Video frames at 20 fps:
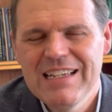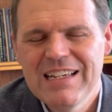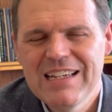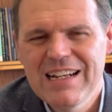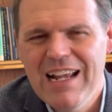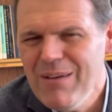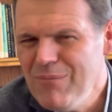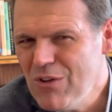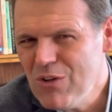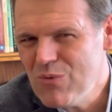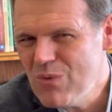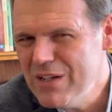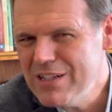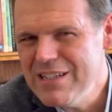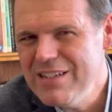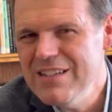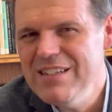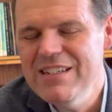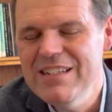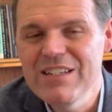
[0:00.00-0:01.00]
And I'm not
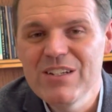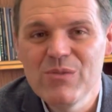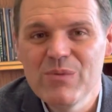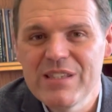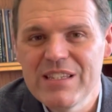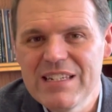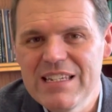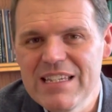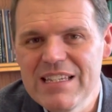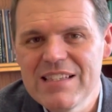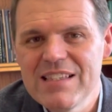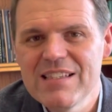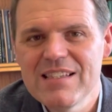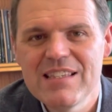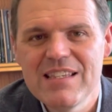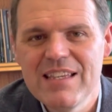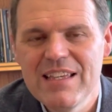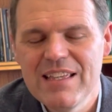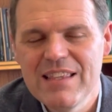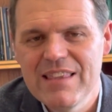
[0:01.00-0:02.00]
wanting to deal with
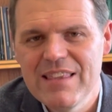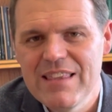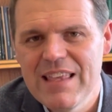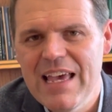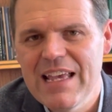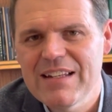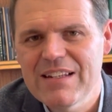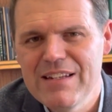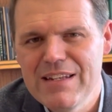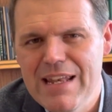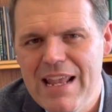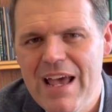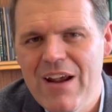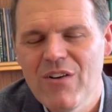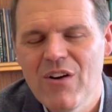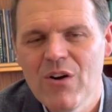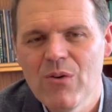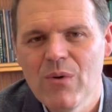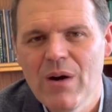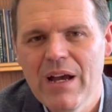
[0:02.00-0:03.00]
decency in that
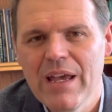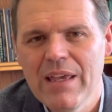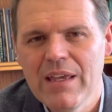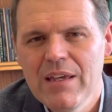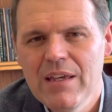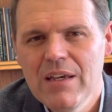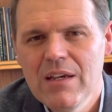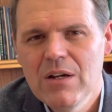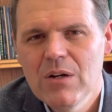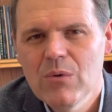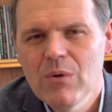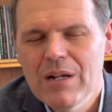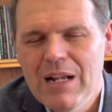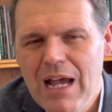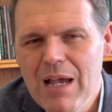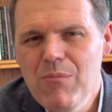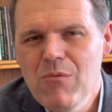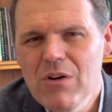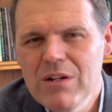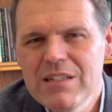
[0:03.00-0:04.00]
narrow way. What
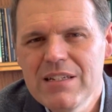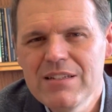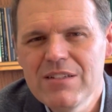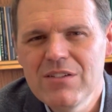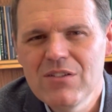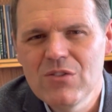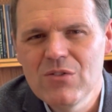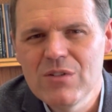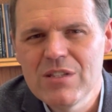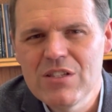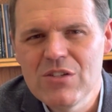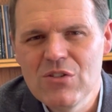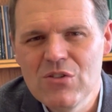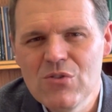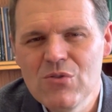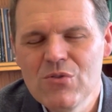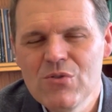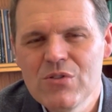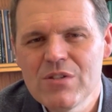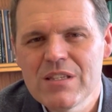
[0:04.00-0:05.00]
I'm wanting to do is
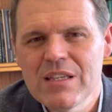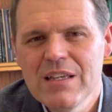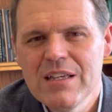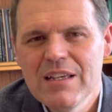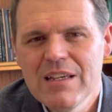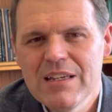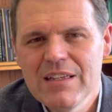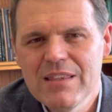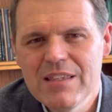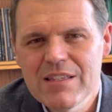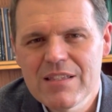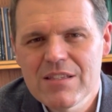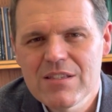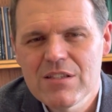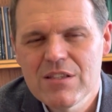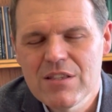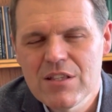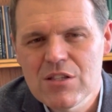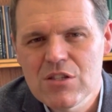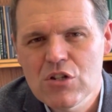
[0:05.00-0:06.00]
use this,
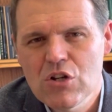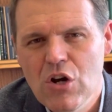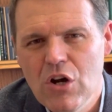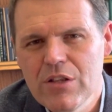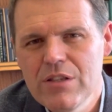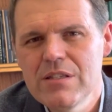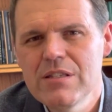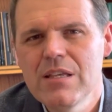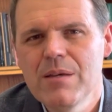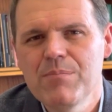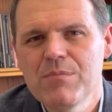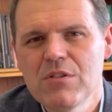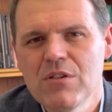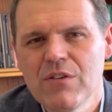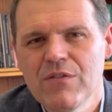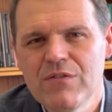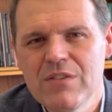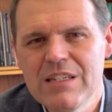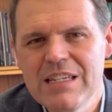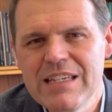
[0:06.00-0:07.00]
this concept
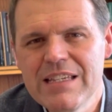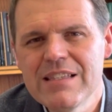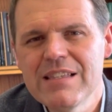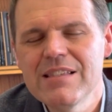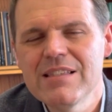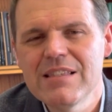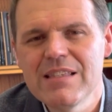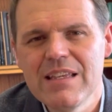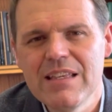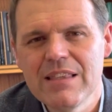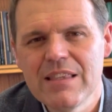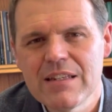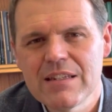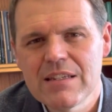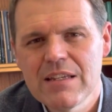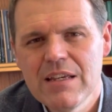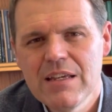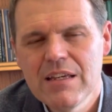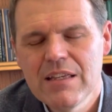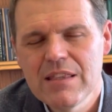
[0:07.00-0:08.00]
of decency that,
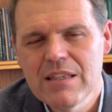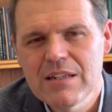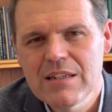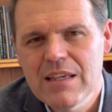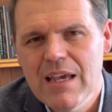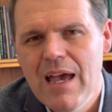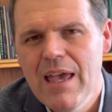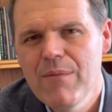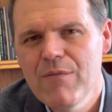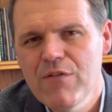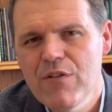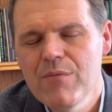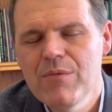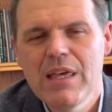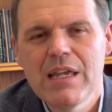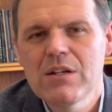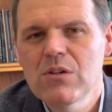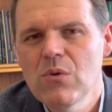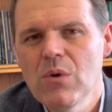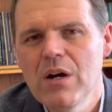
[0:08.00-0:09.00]
that came from
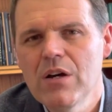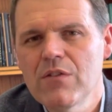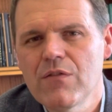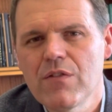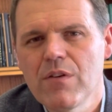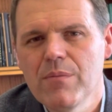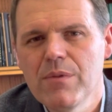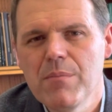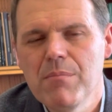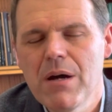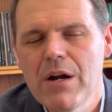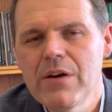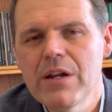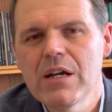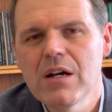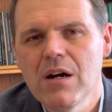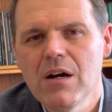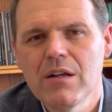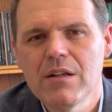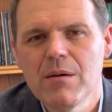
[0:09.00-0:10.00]
that quote from the
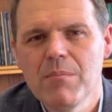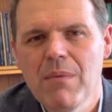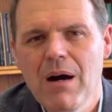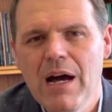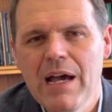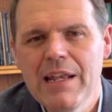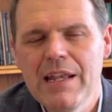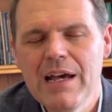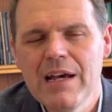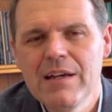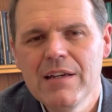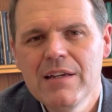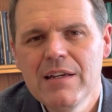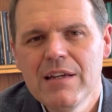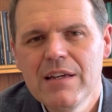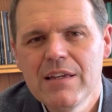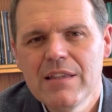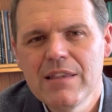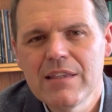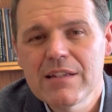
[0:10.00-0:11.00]
Marikana Minor,
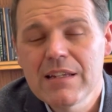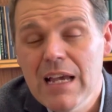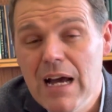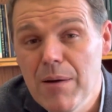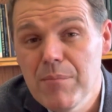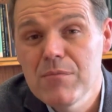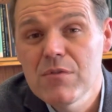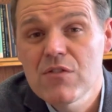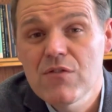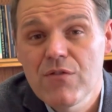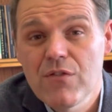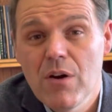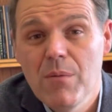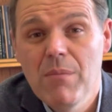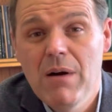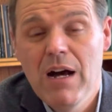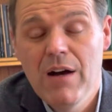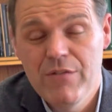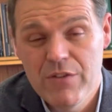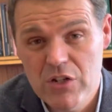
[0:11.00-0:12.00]
that comes from
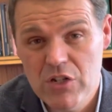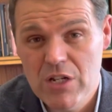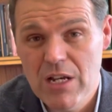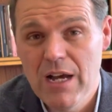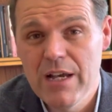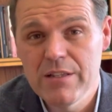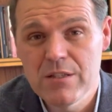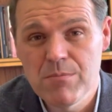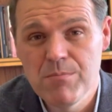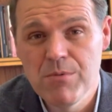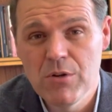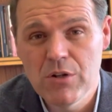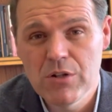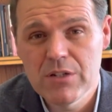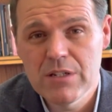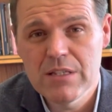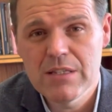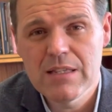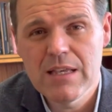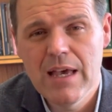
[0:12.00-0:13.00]
Avishai's book,
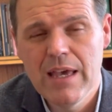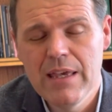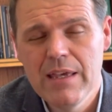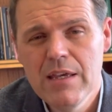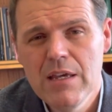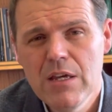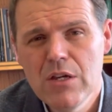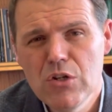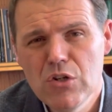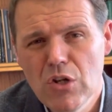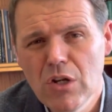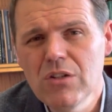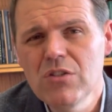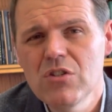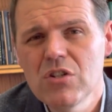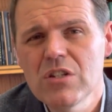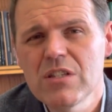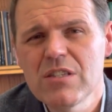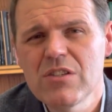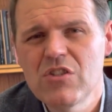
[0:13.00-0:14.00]
to say not
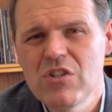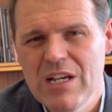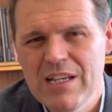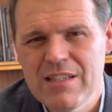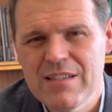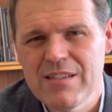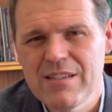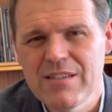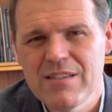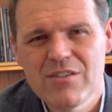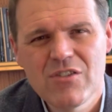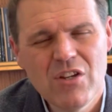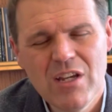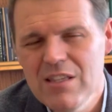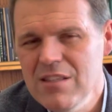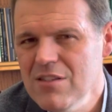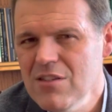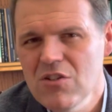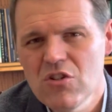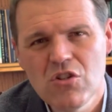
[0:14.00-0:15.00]
just justice.
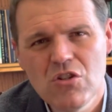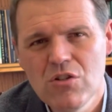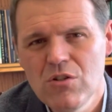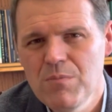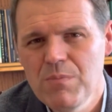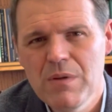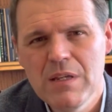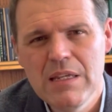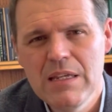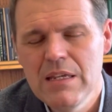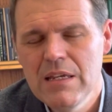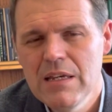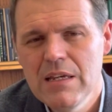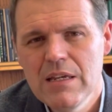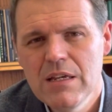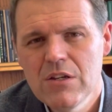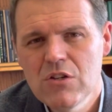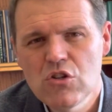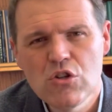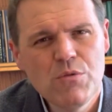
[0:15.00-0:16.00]
Justice should be
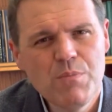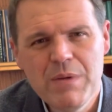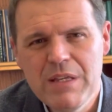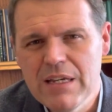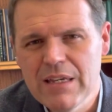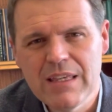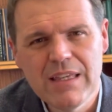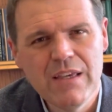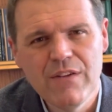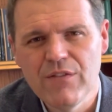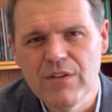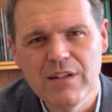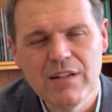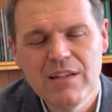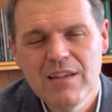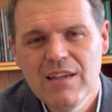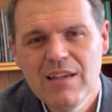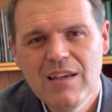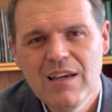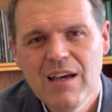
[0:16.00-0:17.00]
should be a given
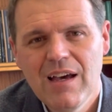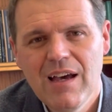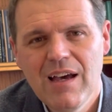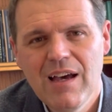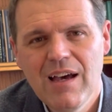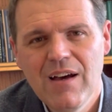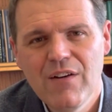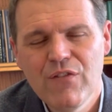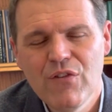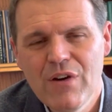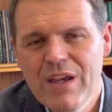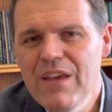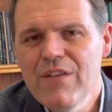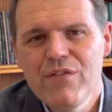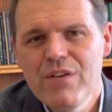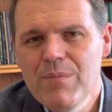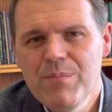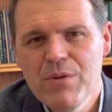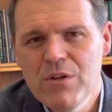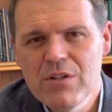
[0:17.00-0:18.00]
uh, for
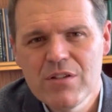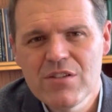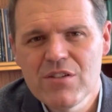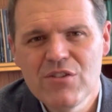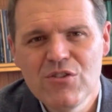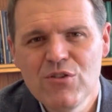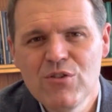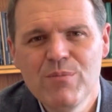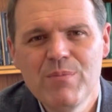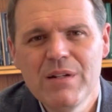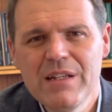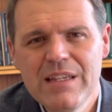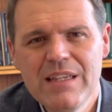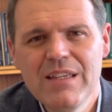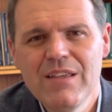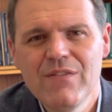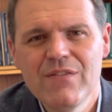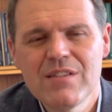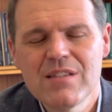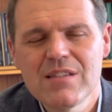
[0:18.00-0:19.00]
every person who
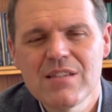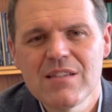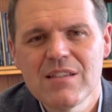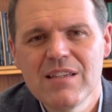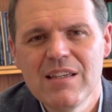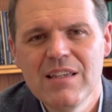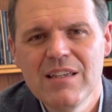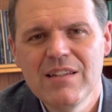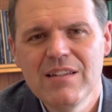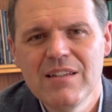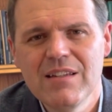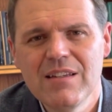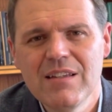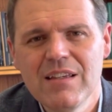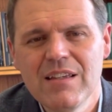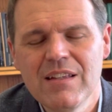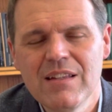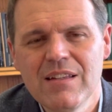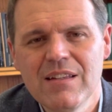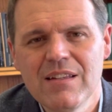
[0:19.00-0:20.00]
believes in
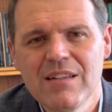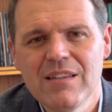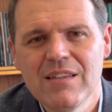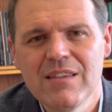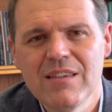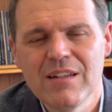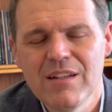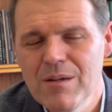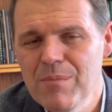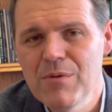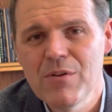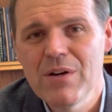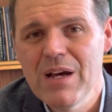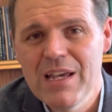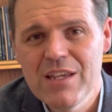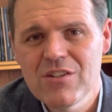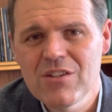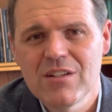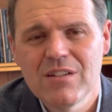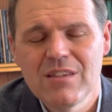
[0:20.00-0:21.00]
in the
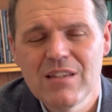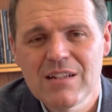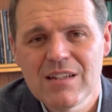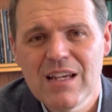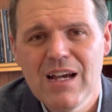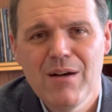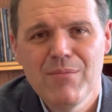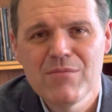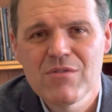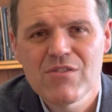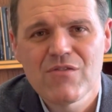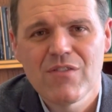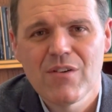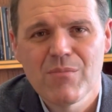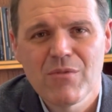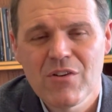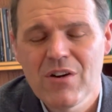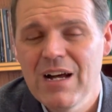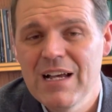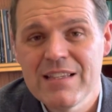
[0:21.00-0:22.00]
liberation that comes
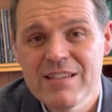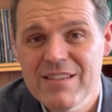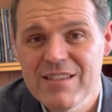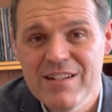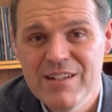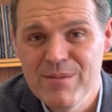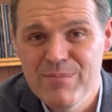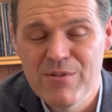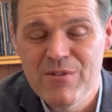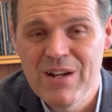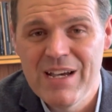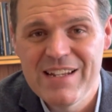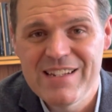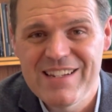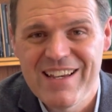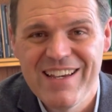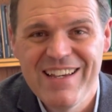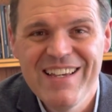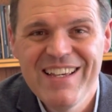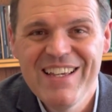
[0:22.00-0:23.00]
from Christ the
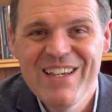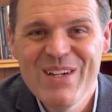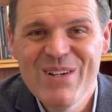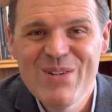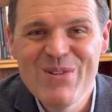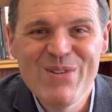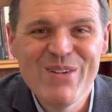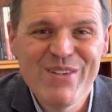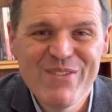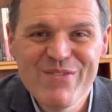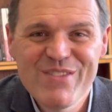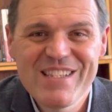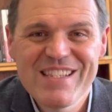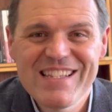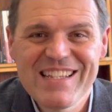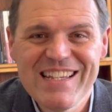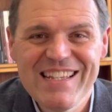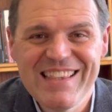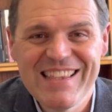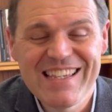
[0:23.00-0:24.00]
Liberator, who lives
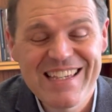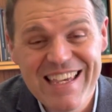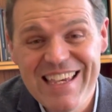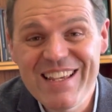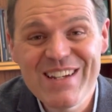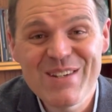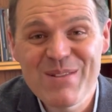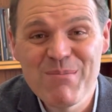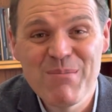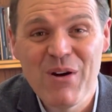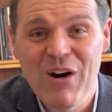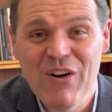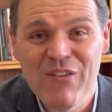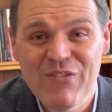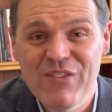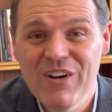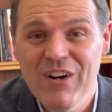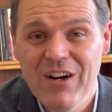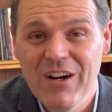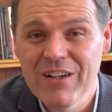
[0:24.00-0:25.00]
in the kingdom
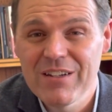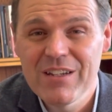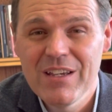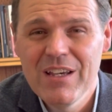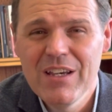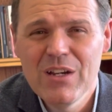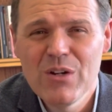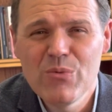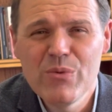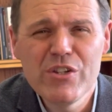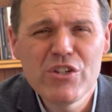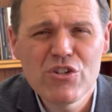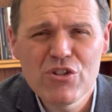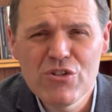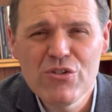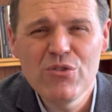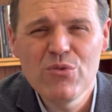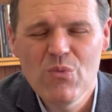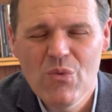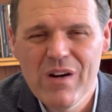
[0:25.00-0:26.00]
of God. We
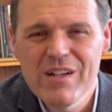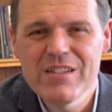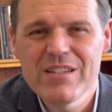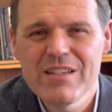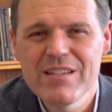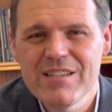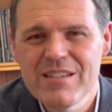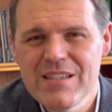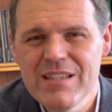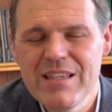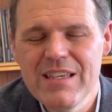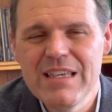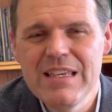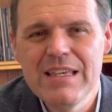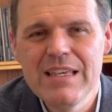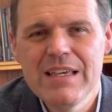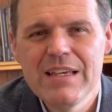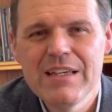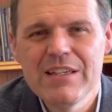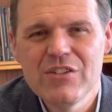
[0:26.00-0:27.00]
should want to
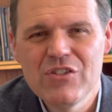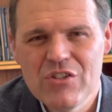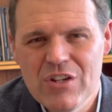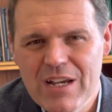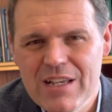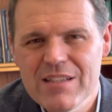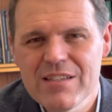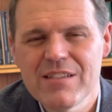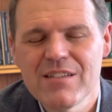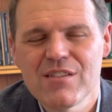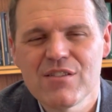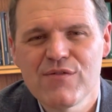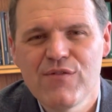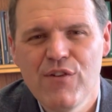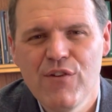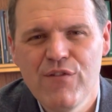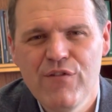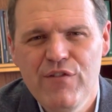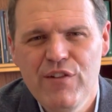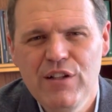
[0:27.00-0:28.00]
see justice
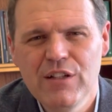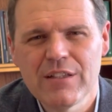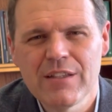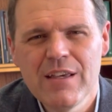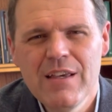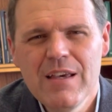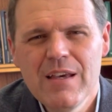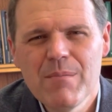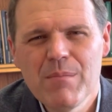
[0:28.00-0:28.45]
fulfilled.